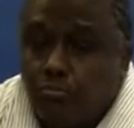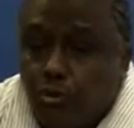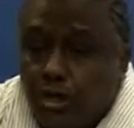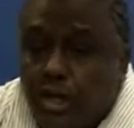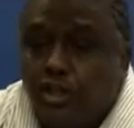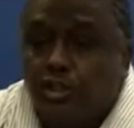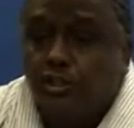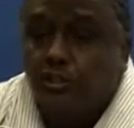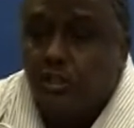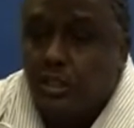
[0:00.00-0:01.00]

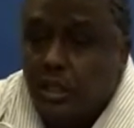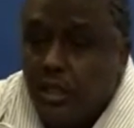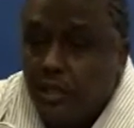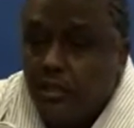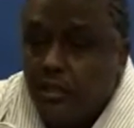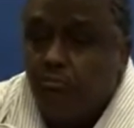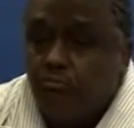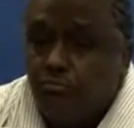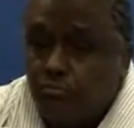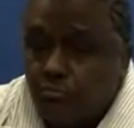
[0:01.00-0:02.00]
connections and
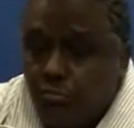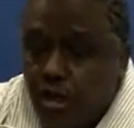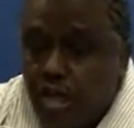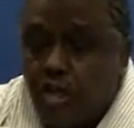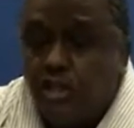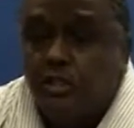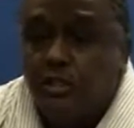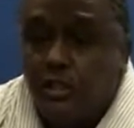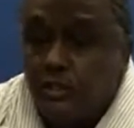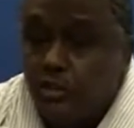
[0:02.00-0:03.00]
relations
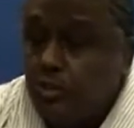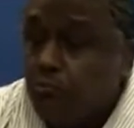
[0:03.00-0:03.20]
started